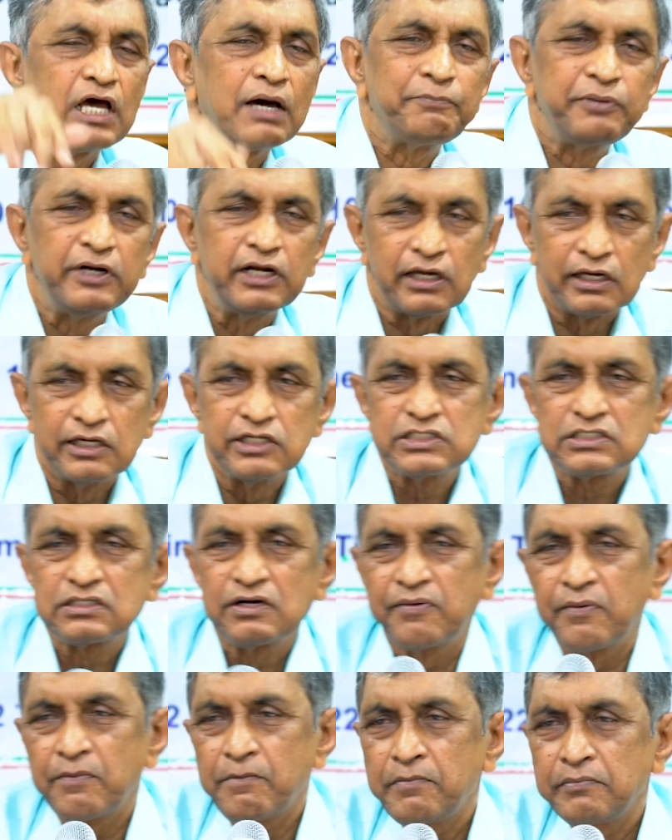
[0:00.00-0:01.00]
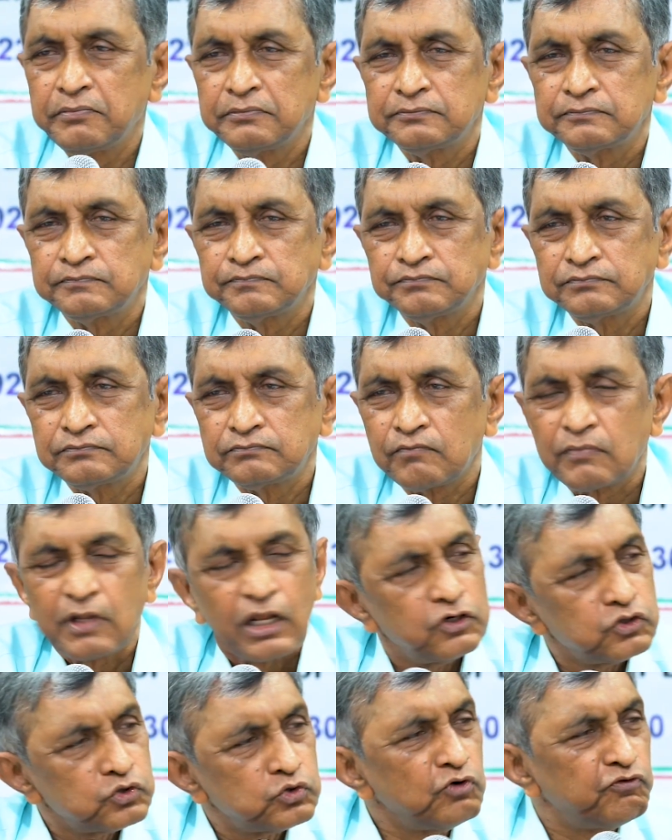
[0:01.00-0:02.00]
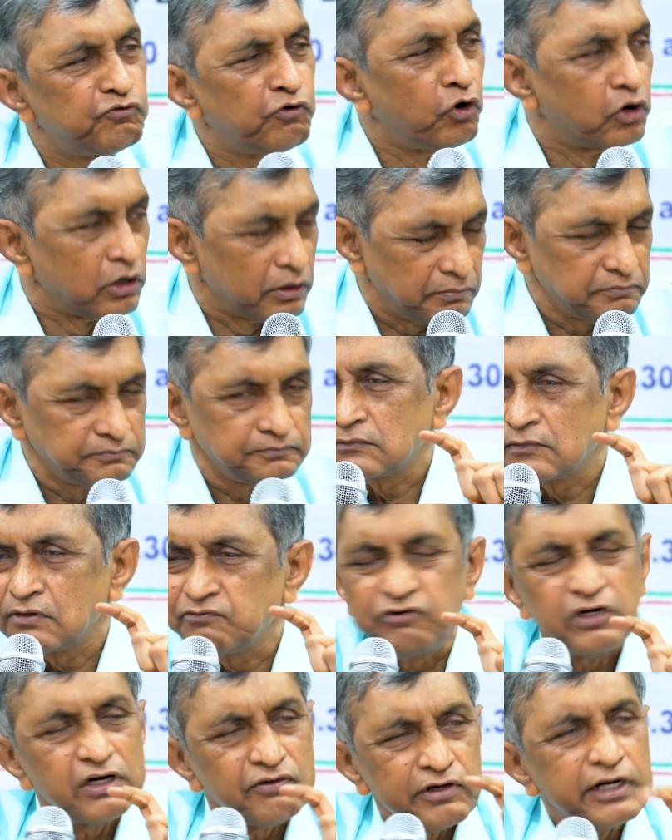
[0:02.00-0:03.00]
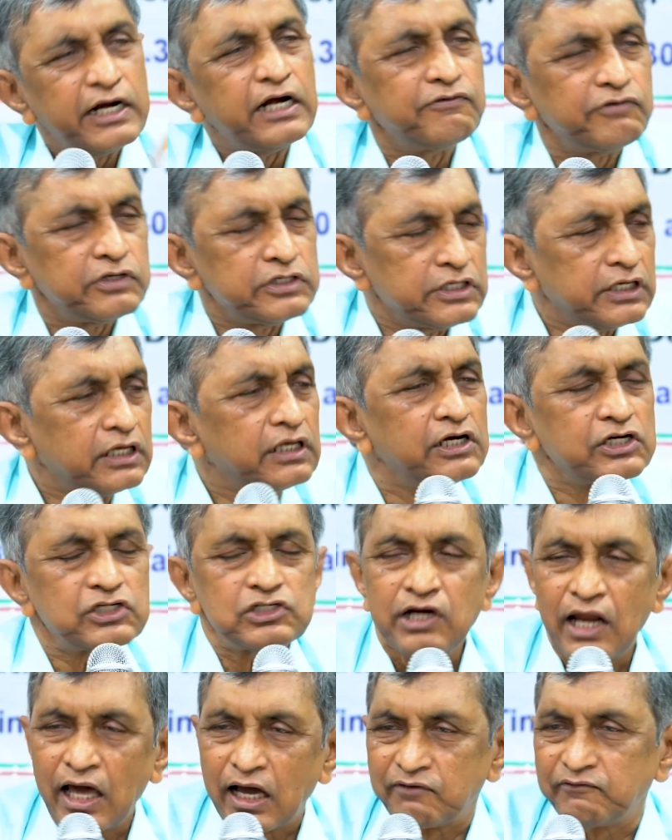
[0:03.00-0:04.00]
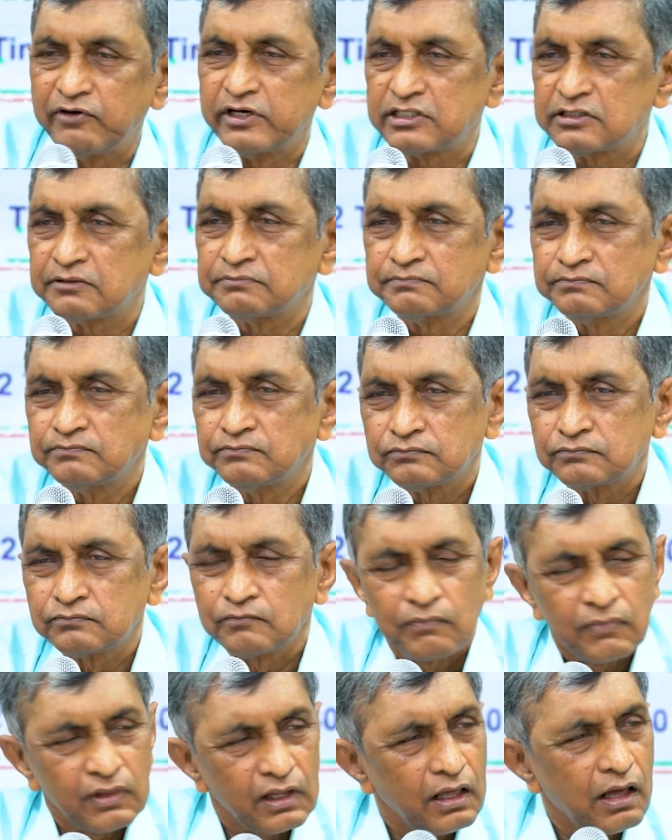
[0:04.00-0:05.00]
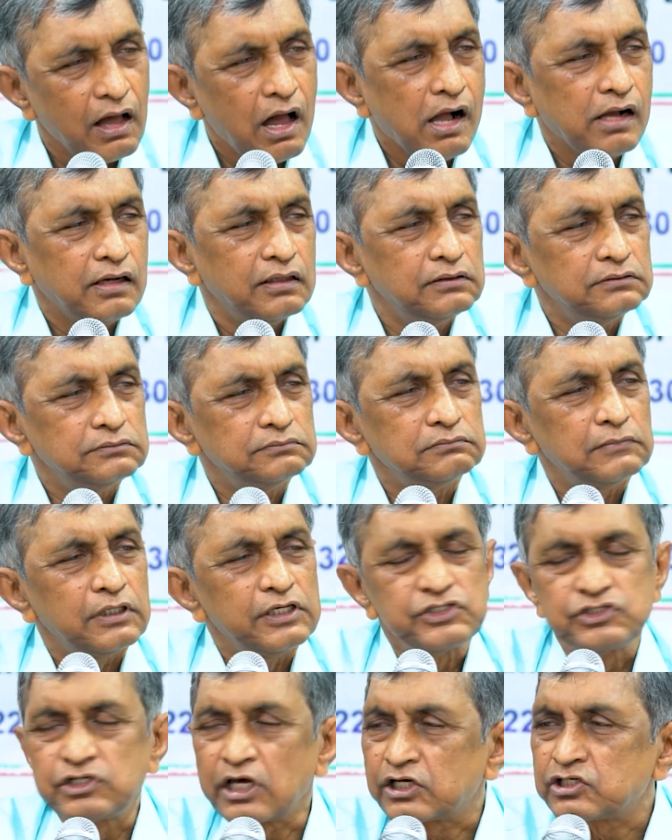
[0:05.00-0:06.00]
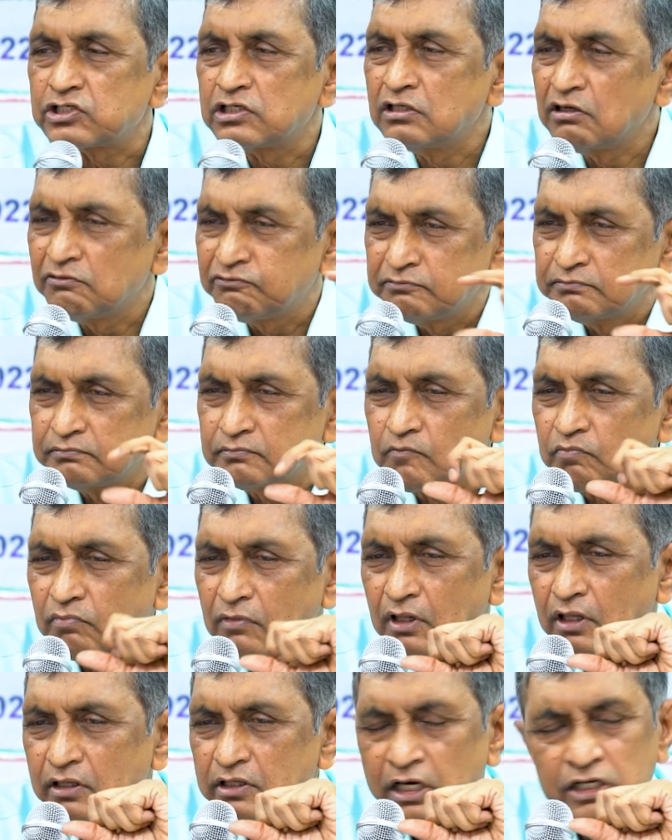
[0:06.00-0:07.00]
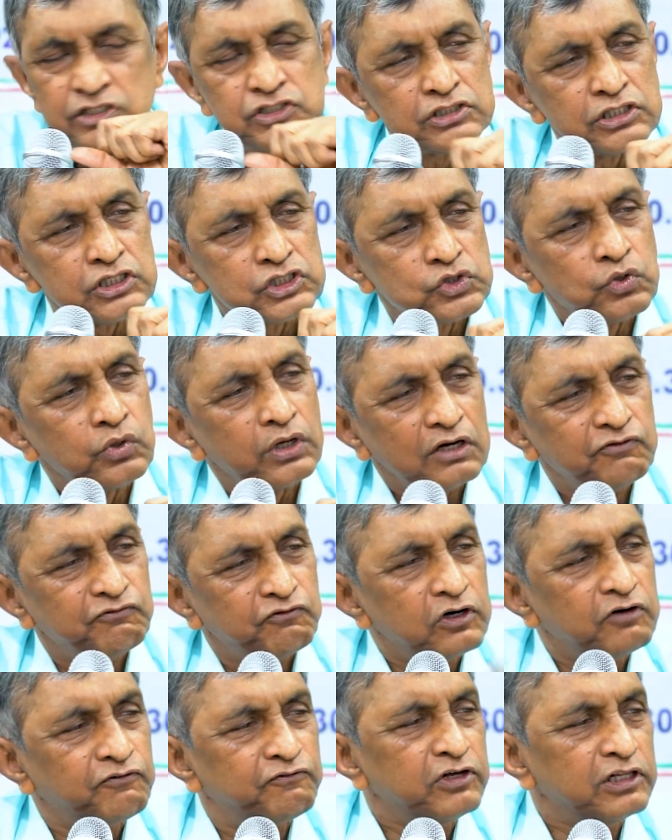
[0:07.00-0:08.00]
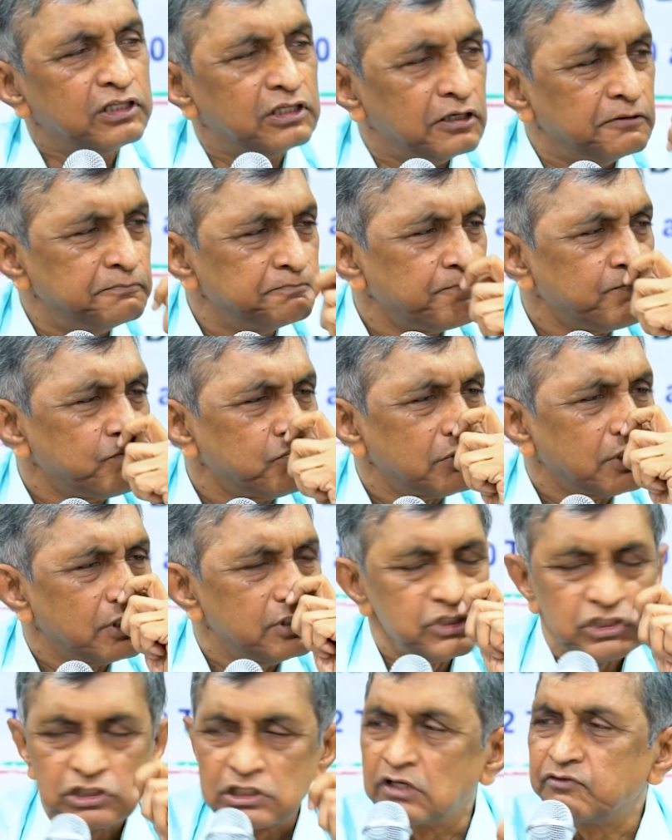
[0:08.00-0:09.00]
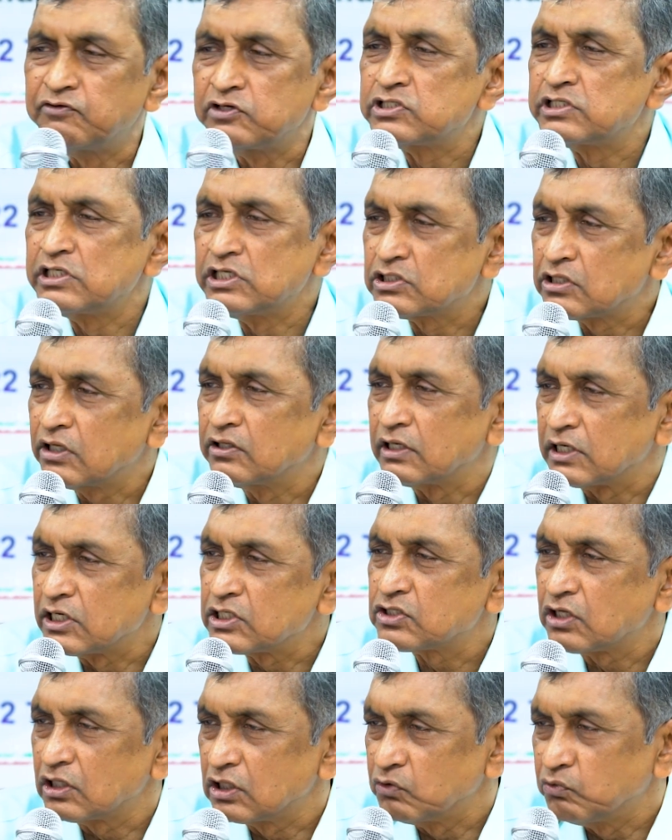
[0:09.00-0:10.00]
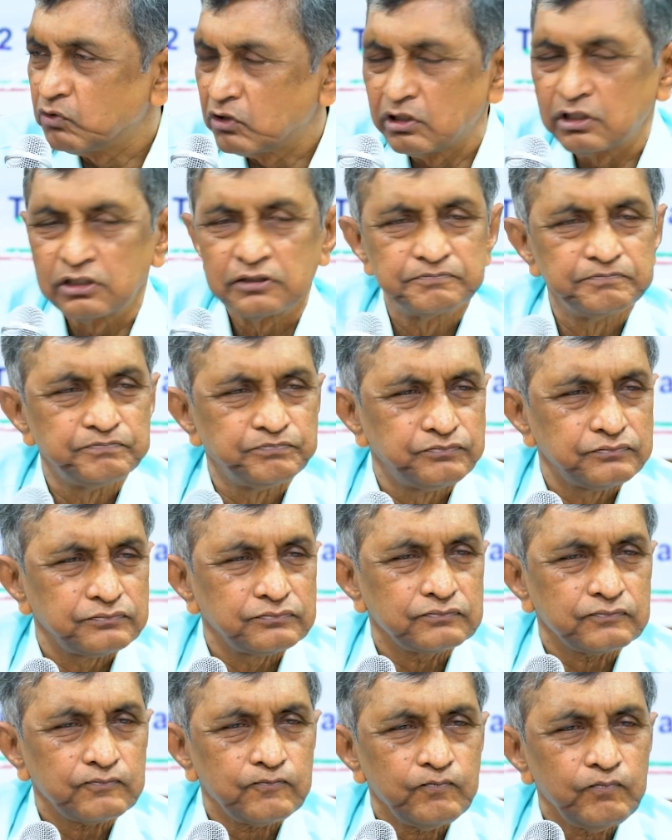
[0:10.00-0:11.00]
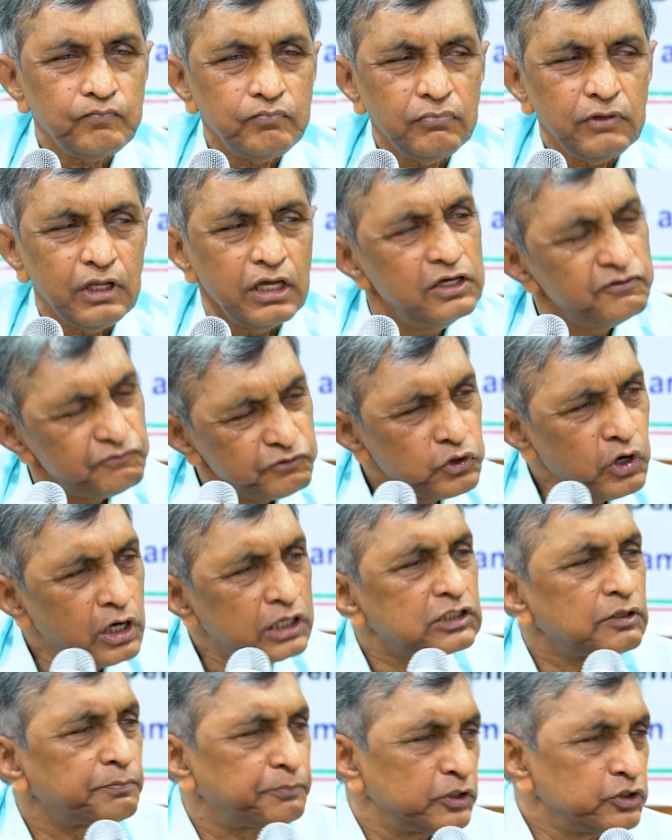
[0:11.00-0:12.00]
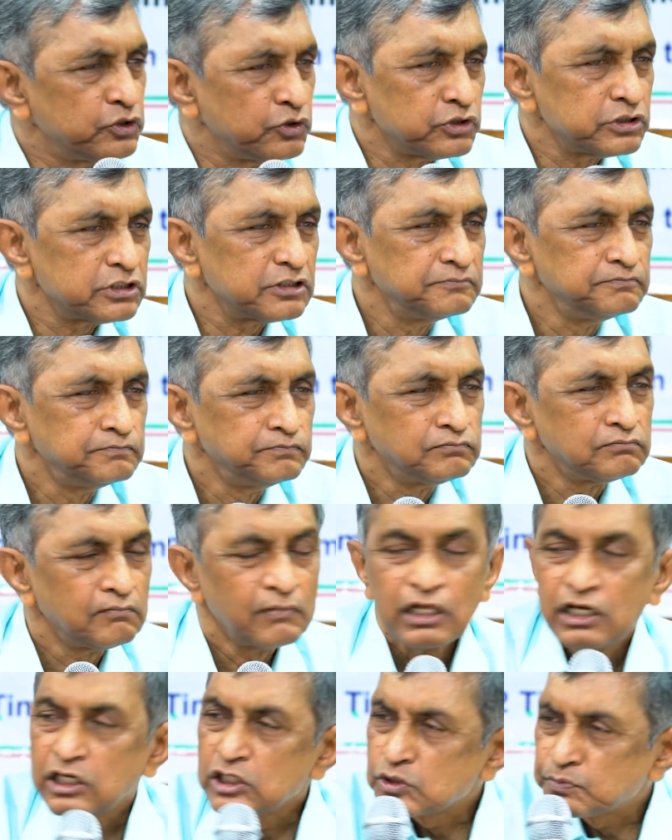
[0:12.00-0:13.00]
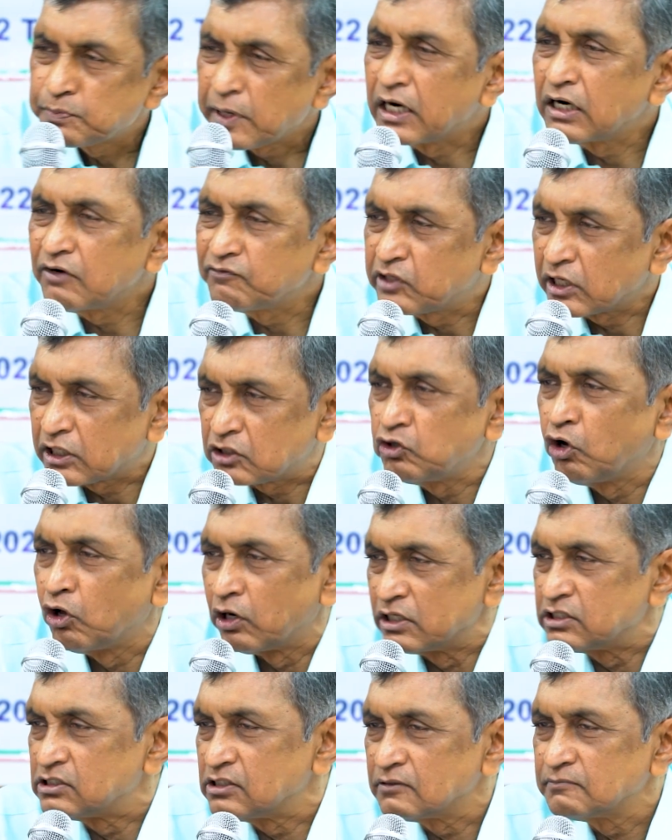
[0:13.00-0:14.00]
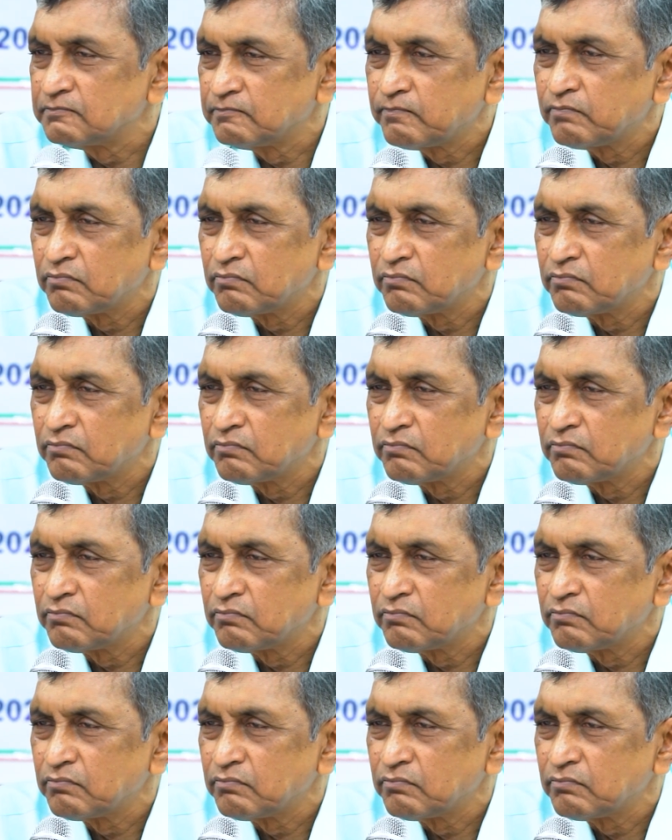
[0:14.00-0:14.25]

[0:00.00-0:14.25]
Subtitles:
happening is twofold. For a variety of English language, a section of youngsters who can fulfill the service needs of the rest of the world, a few entrepreneurs, spread of technology,